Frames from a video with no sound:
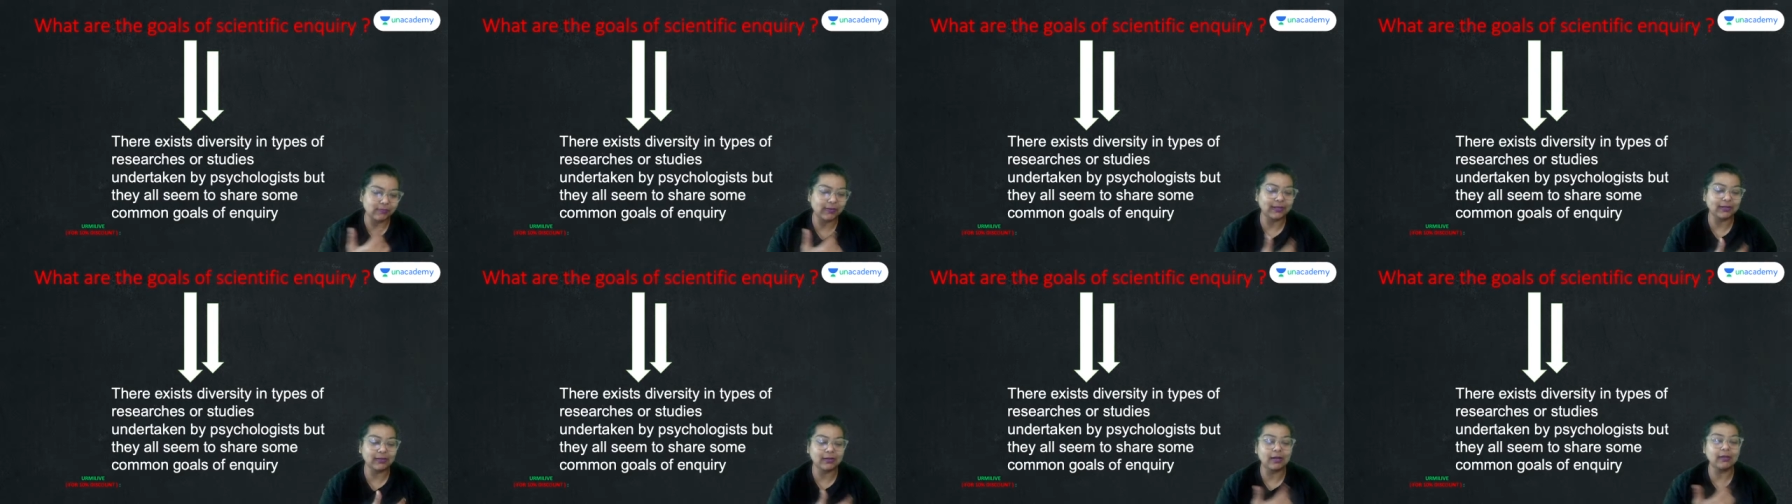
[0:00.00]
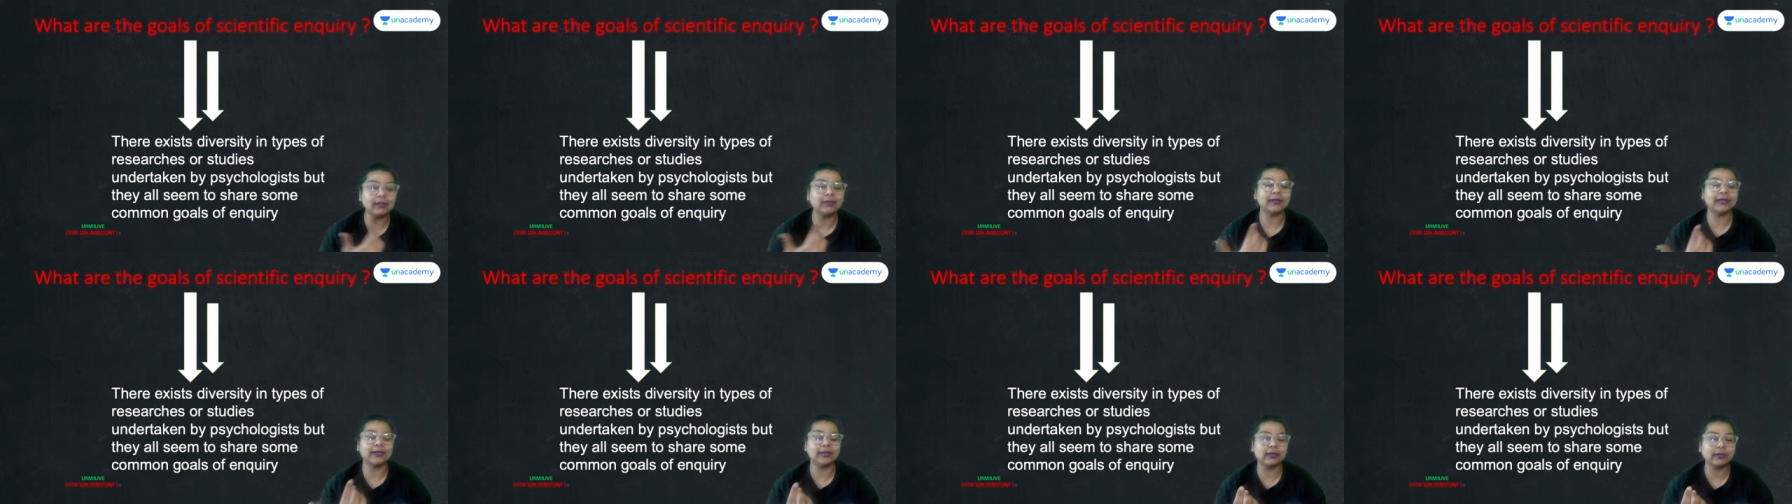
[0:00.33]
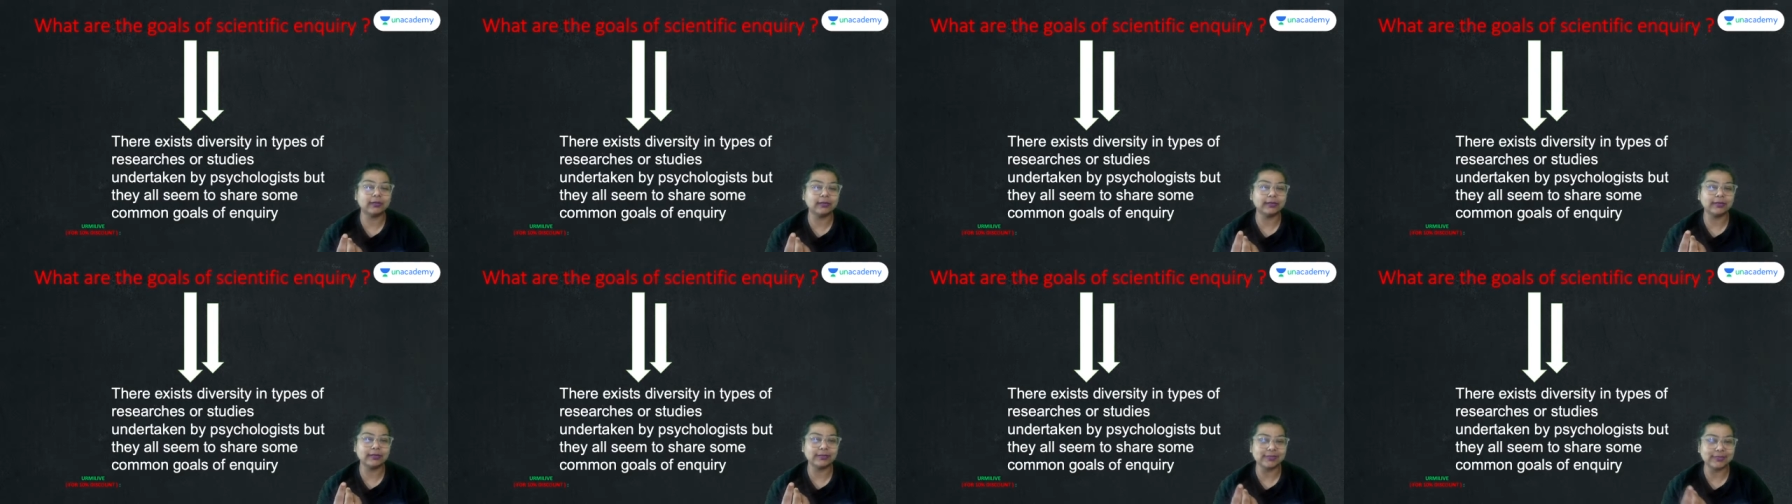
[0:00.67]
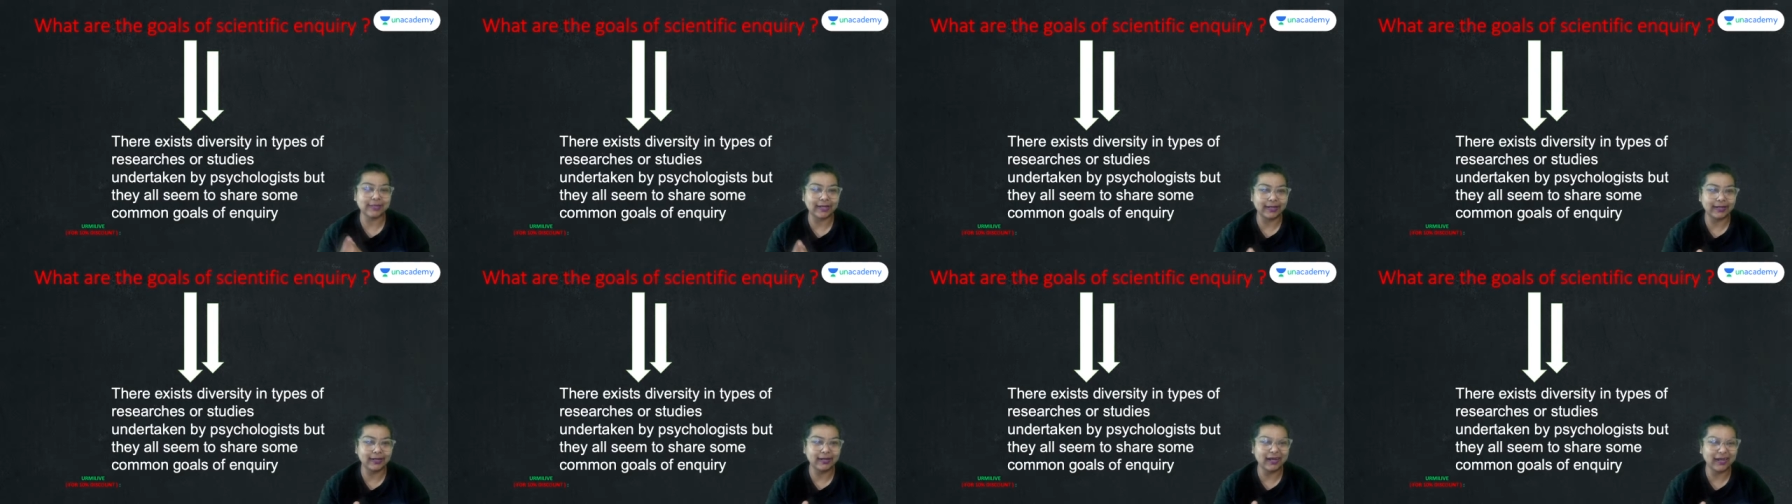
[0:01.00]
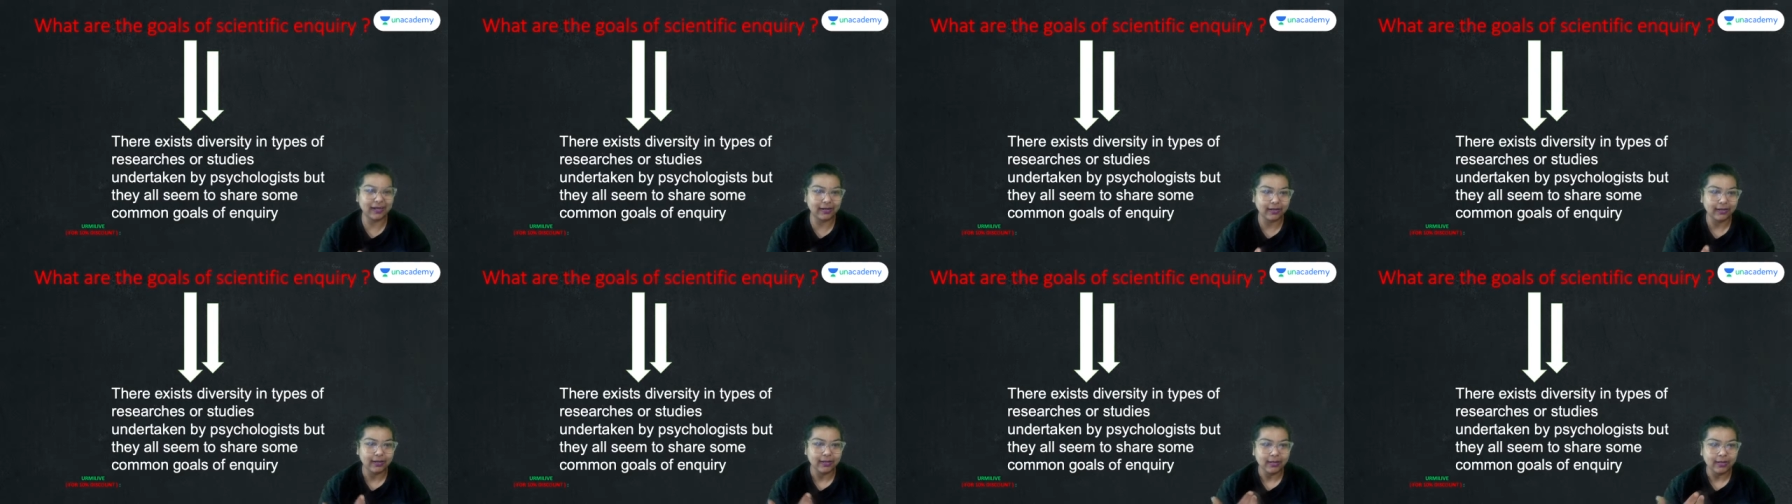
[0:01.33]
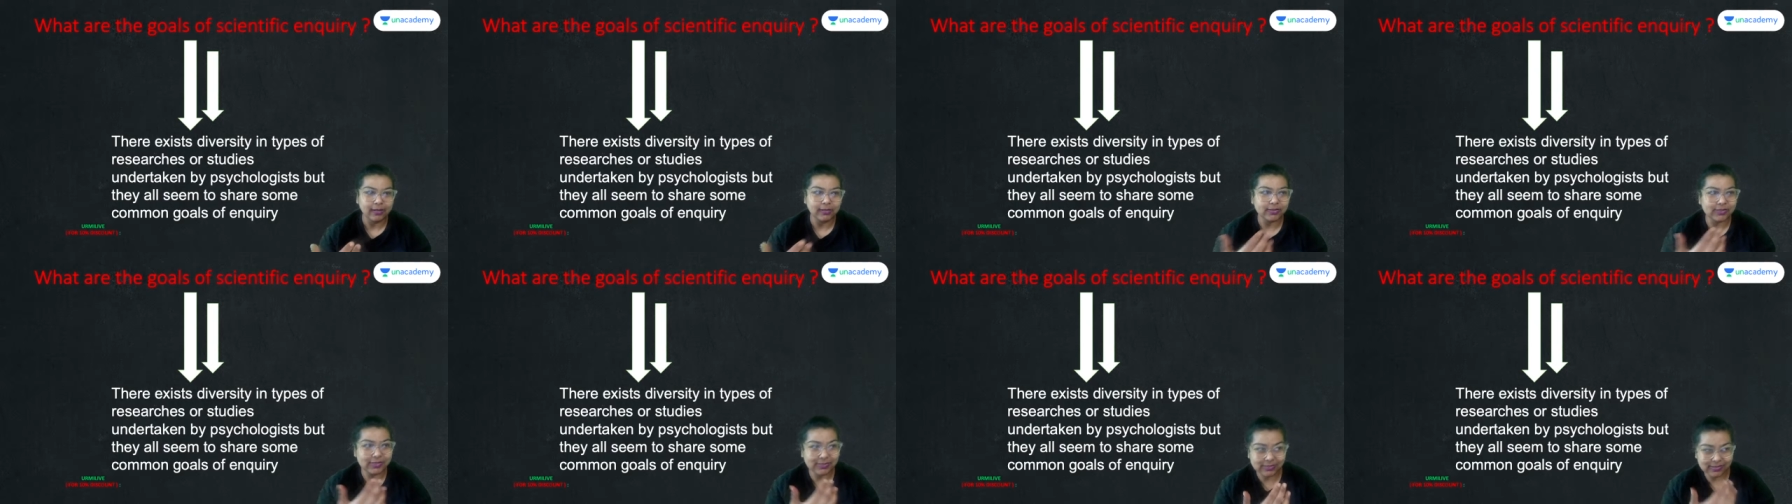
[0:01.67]
I can't take her inside and
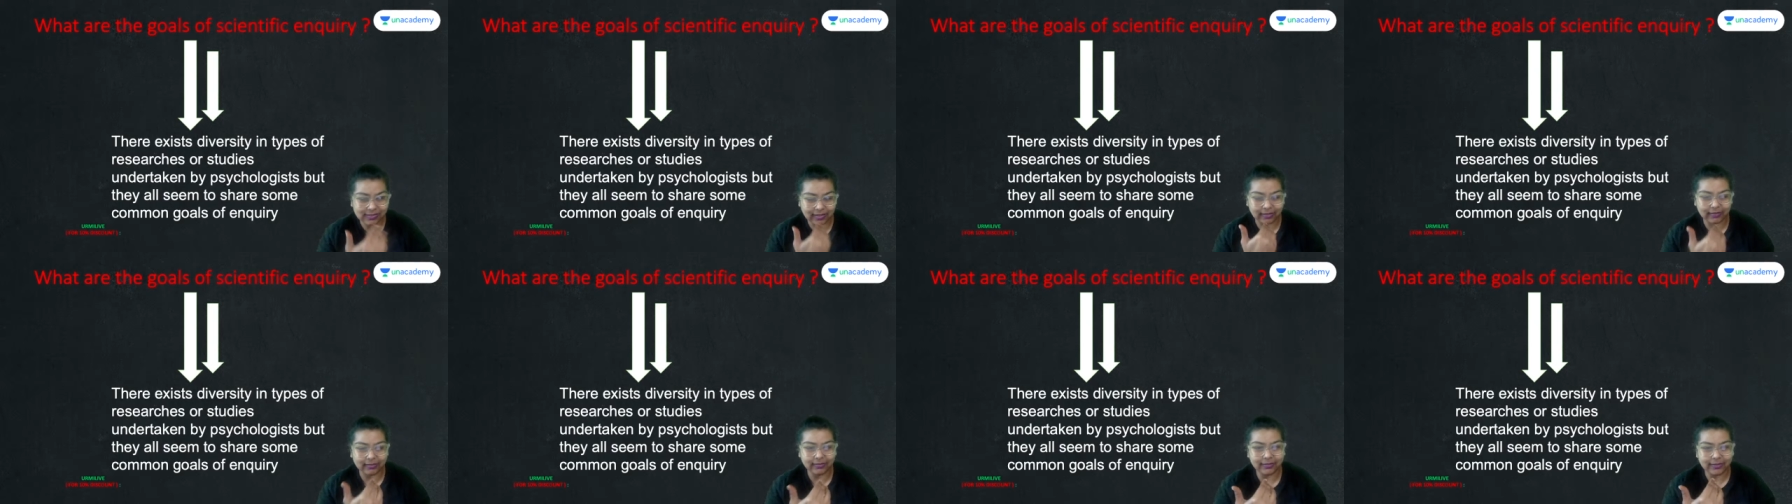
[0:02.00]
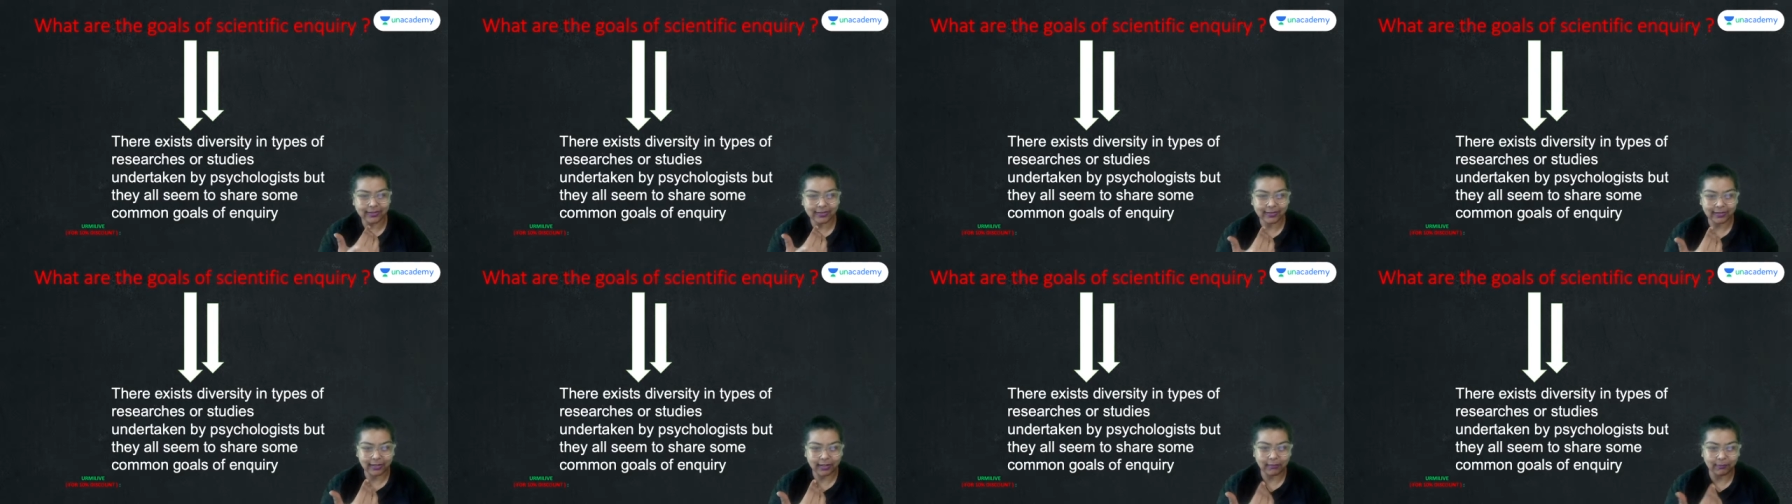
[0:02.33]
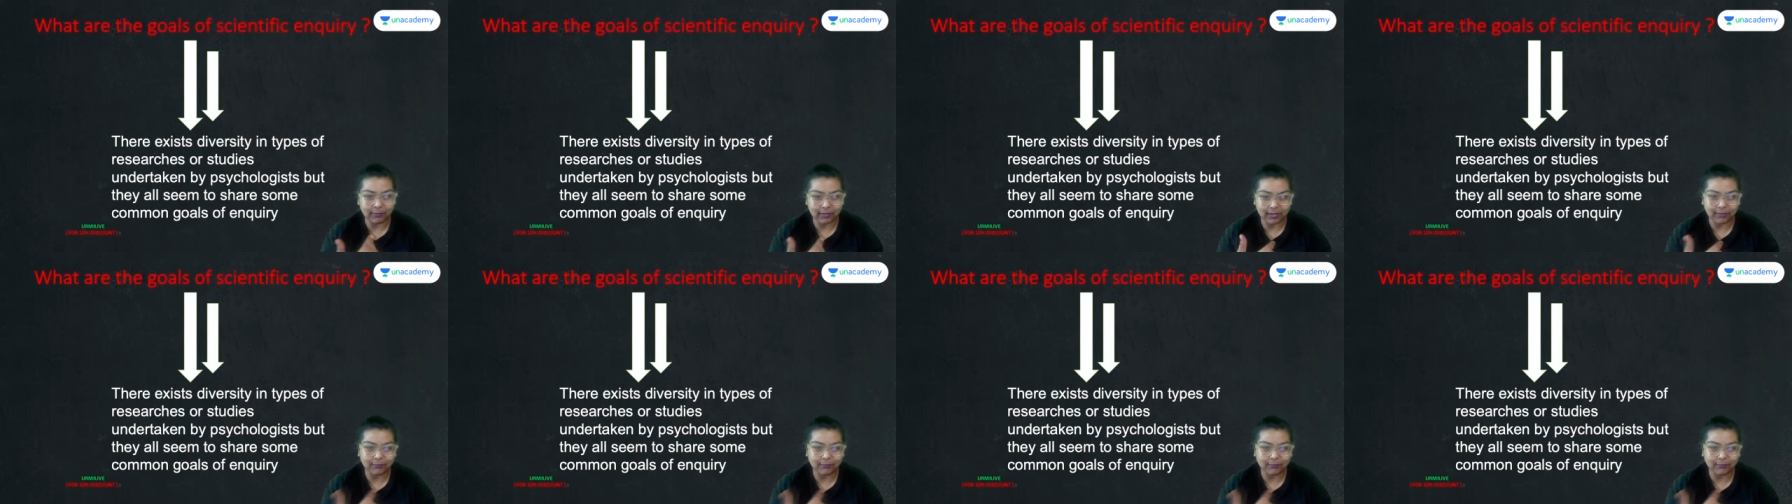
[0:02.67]
she suddenly came in.